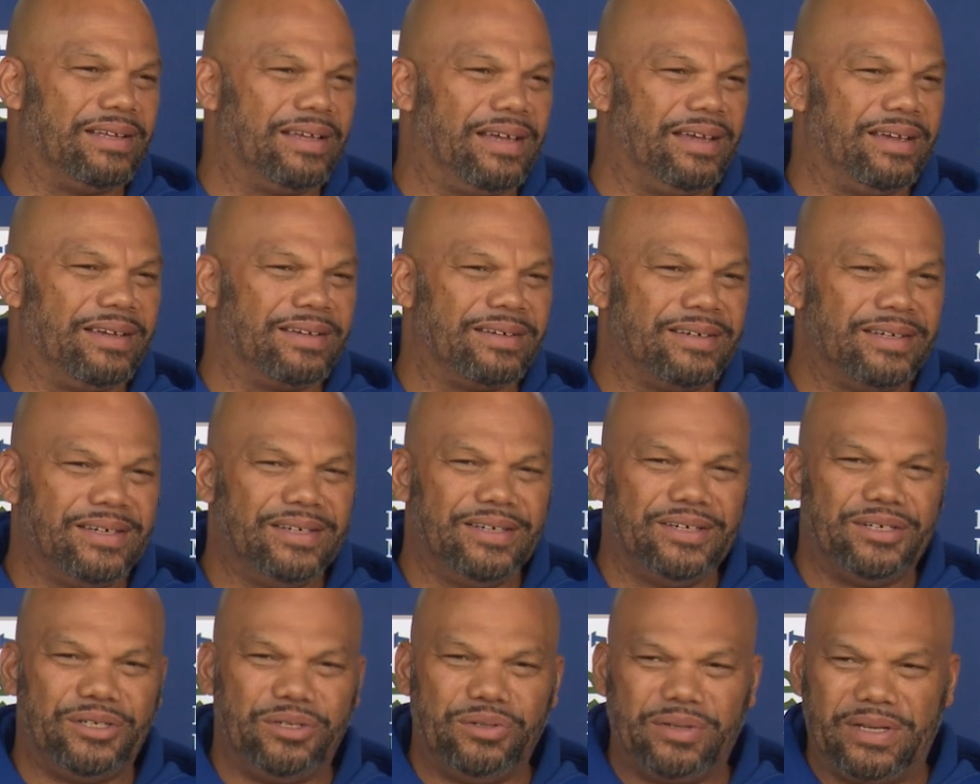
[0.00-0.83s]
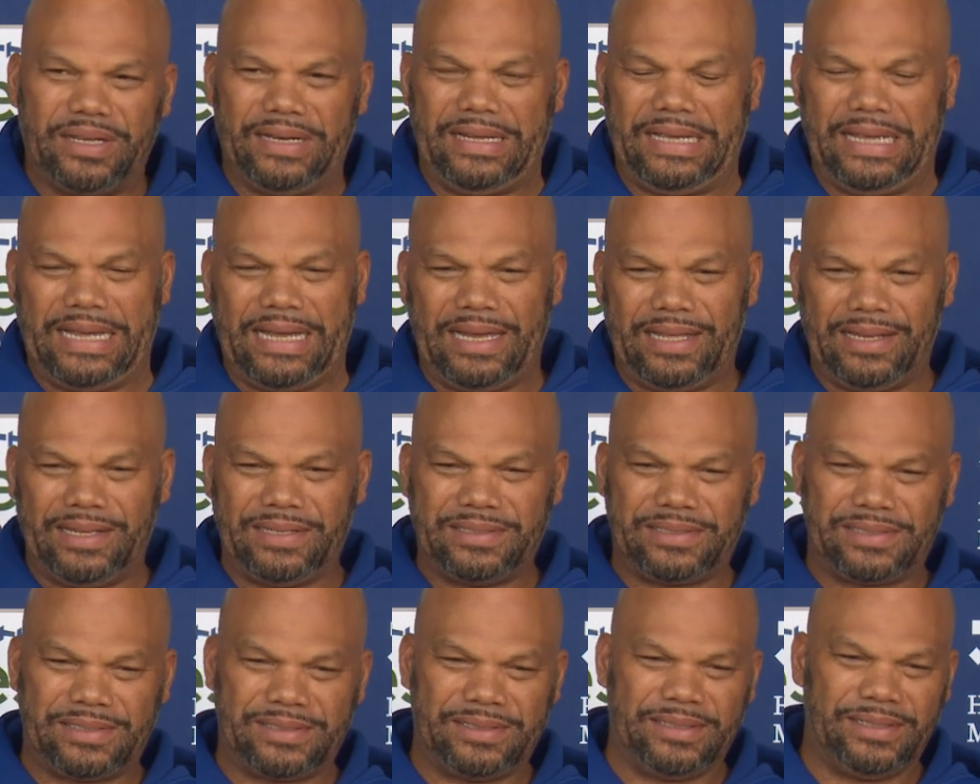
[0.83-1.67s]
Like, you get a guy
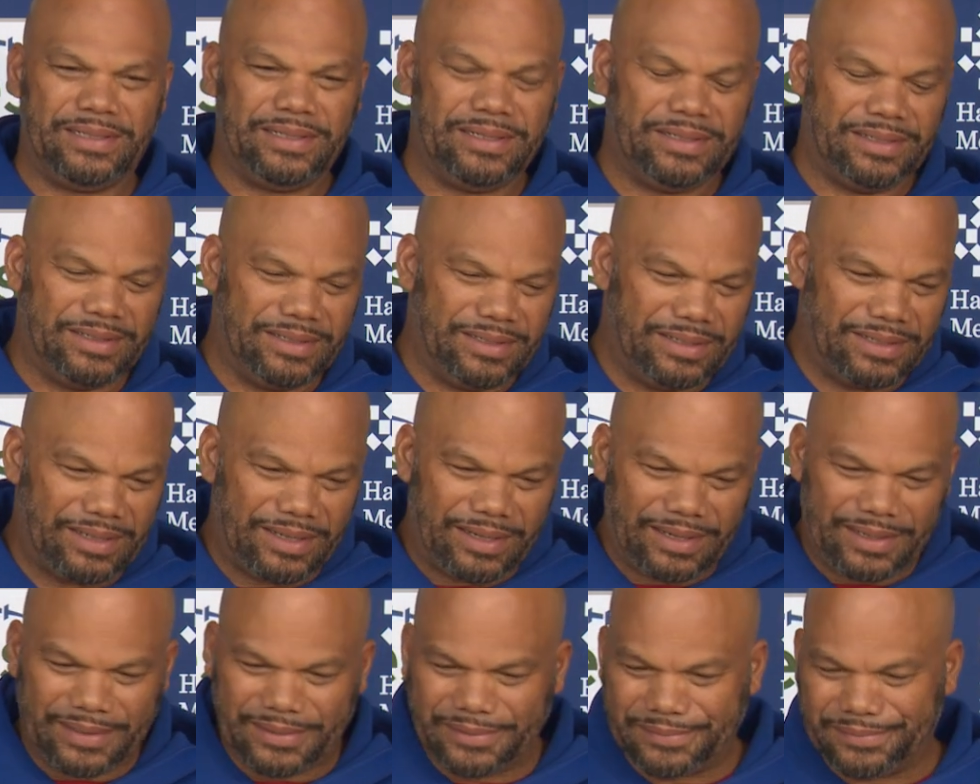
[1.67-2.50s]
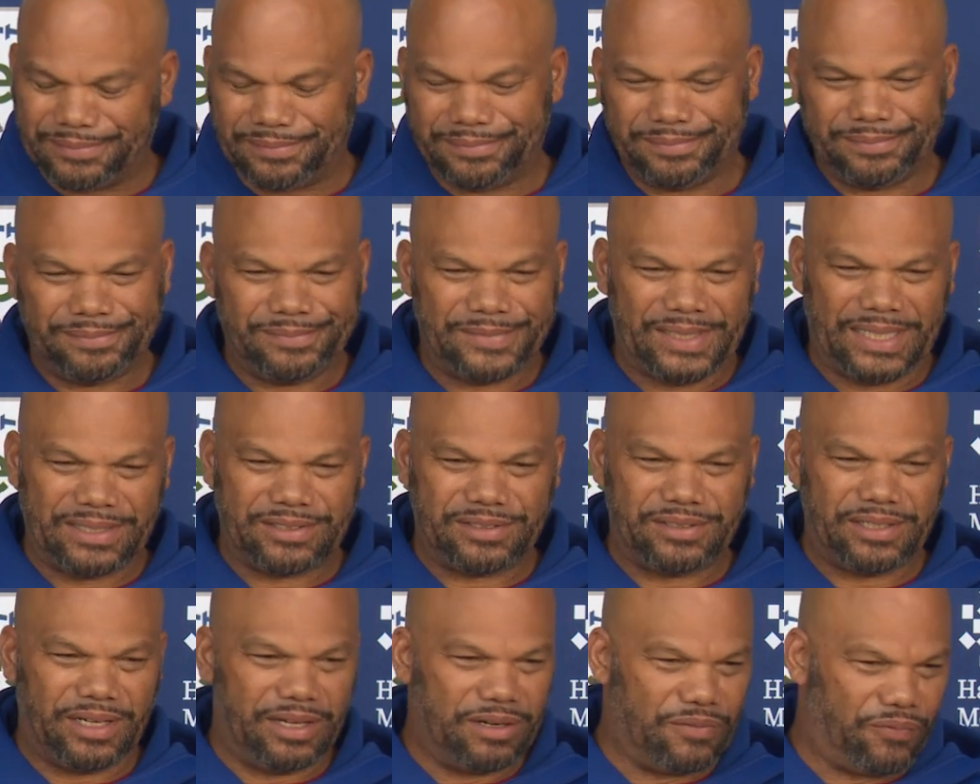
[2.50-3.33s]
that's
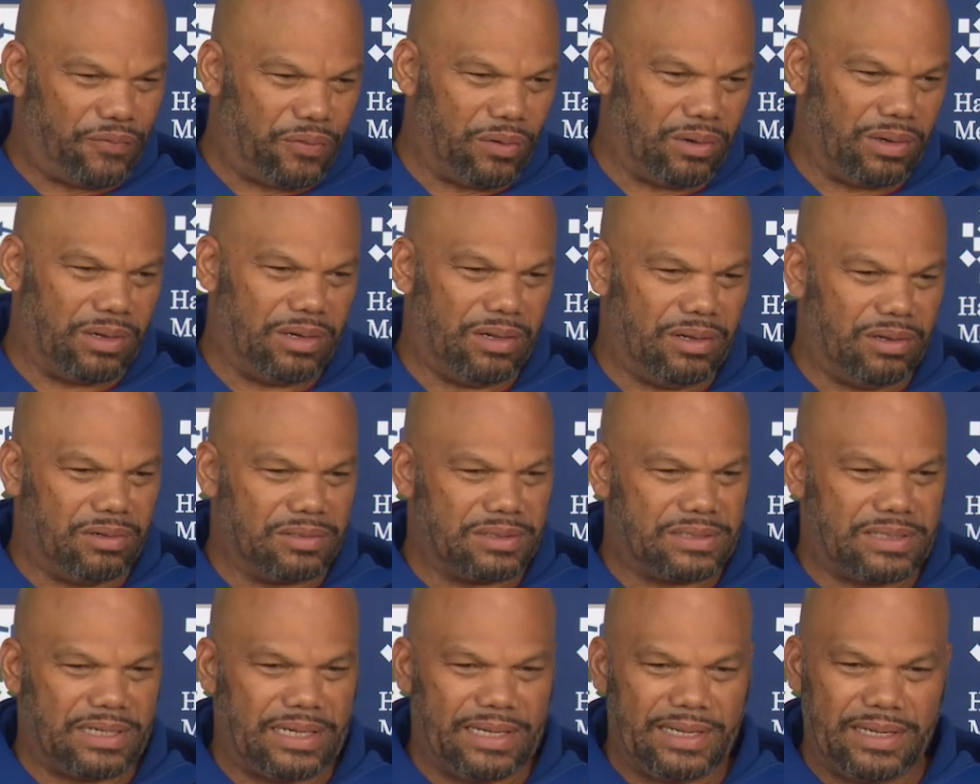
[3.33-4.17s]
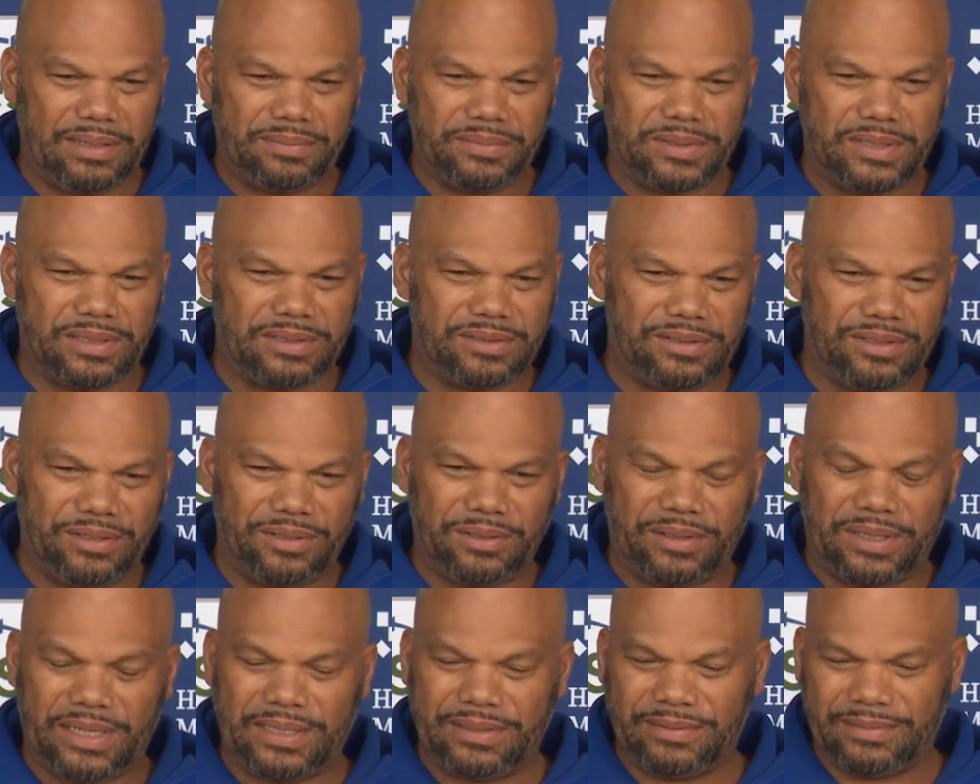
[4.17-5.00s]
done it for a long time because, you
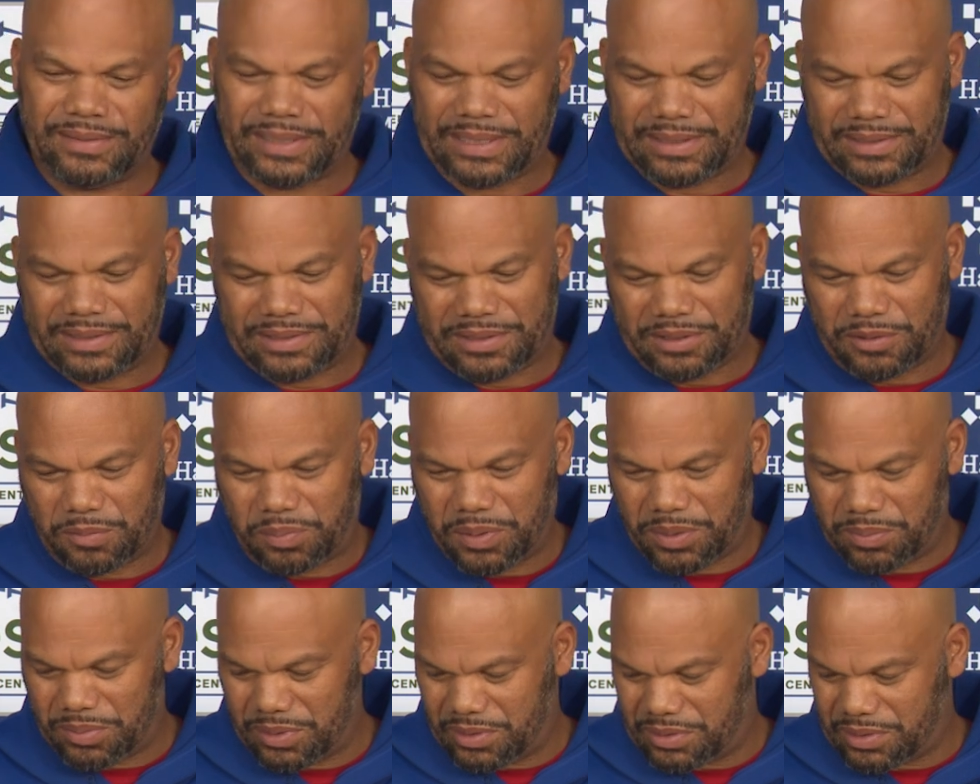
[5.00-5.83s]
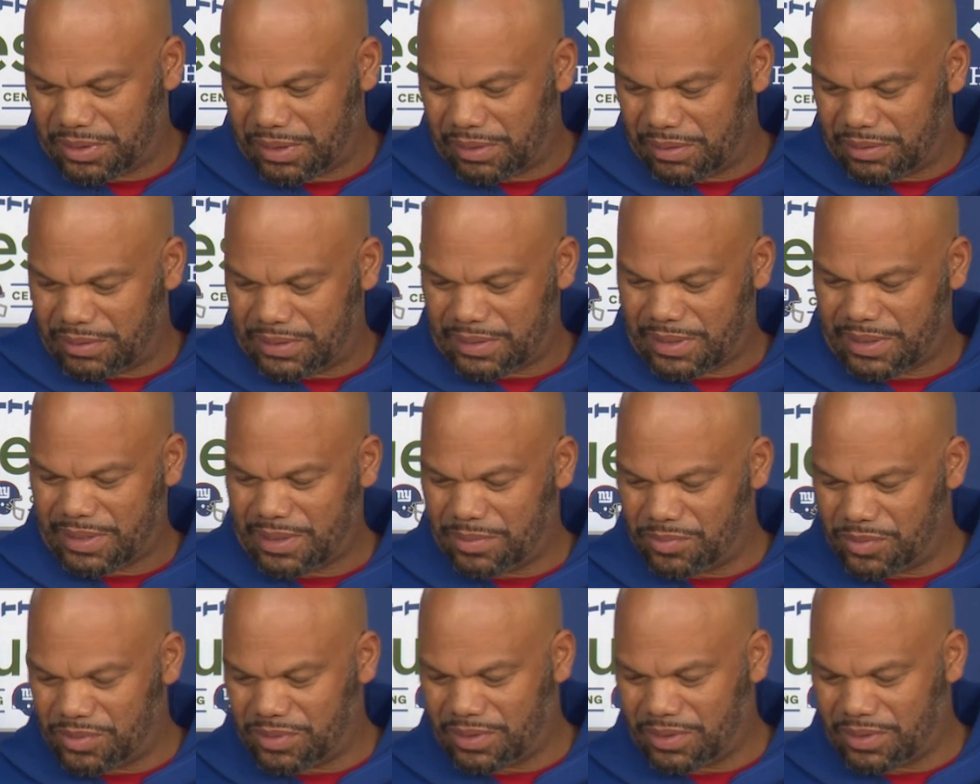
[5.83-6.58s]
know, I tell people this all the time.